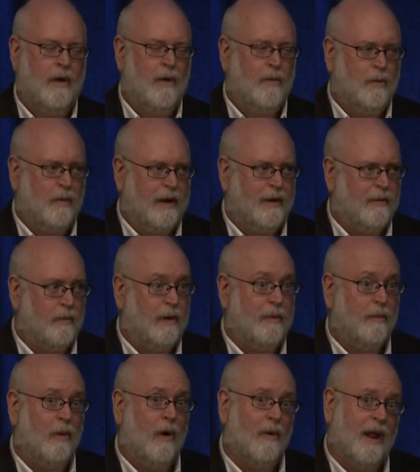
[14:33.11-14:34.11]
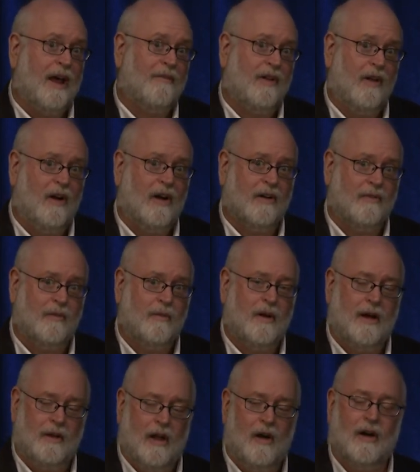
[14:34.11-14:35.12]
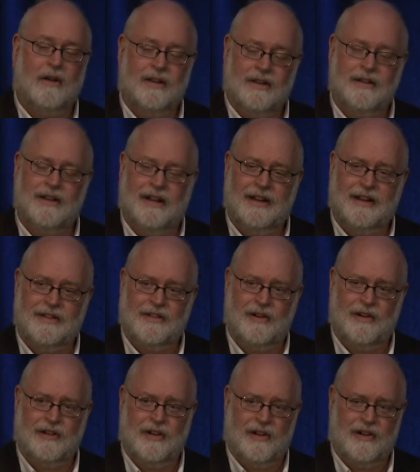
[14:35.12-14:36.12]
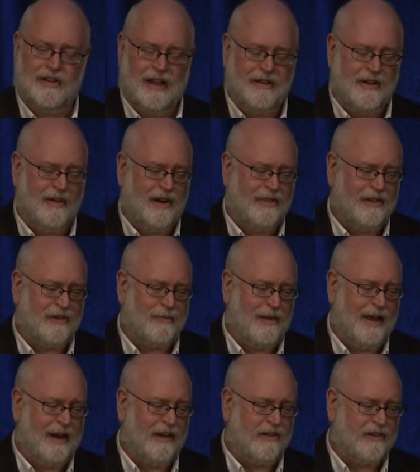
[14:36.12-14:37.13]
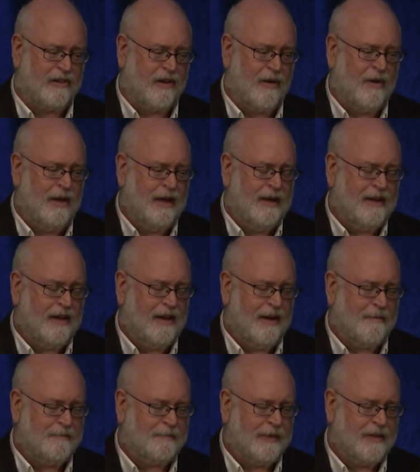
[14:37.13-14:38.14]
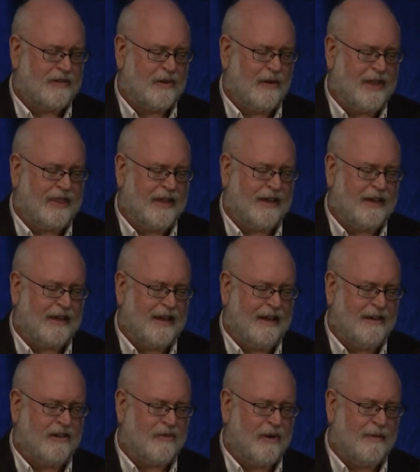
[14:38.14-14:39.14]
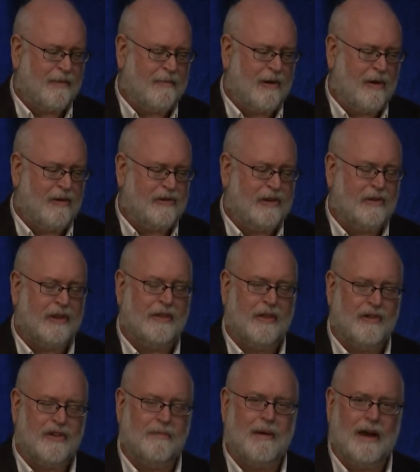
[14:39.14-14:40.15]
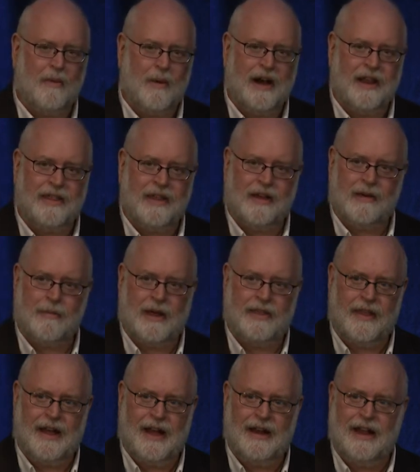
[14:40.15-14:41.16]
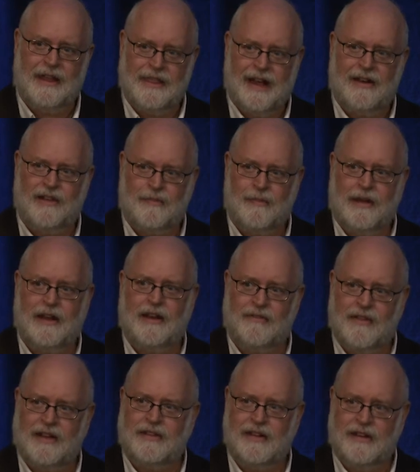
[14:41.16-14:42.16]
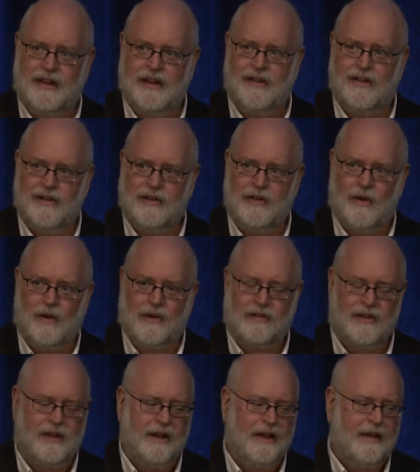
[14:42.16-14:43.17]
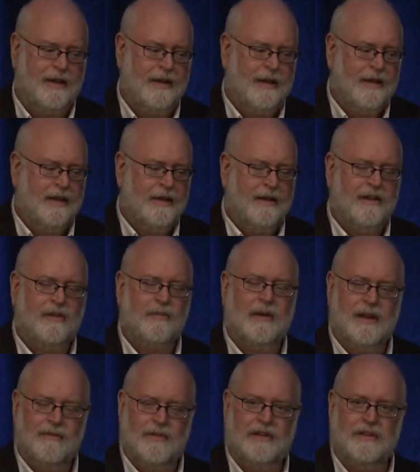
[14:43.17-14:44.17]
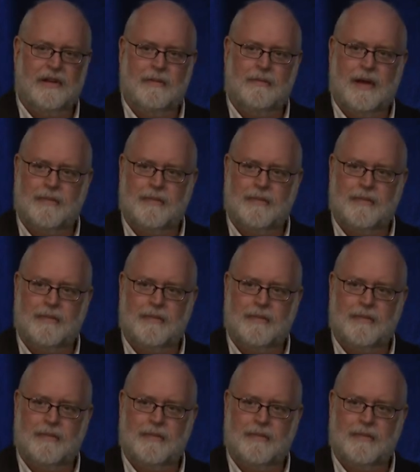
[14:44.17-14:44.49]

we won't have a long tenure on this planet. So I think I just want to propose to you that there's a better way to think about that, and that is being invented here in New York City. It's being invented by